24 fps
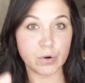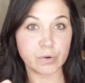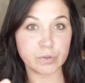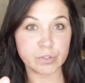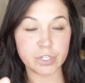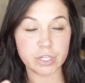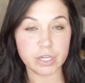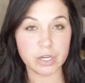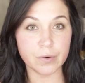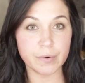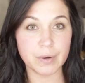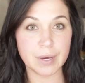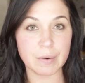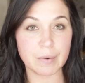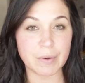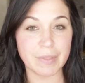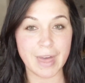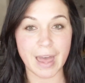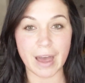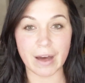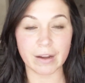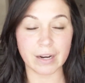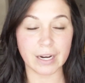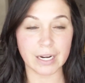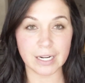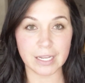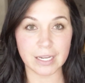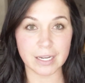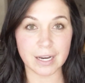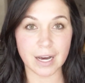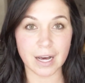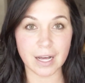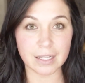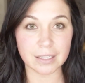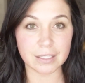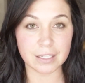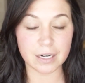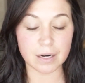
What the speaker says: to it without any color,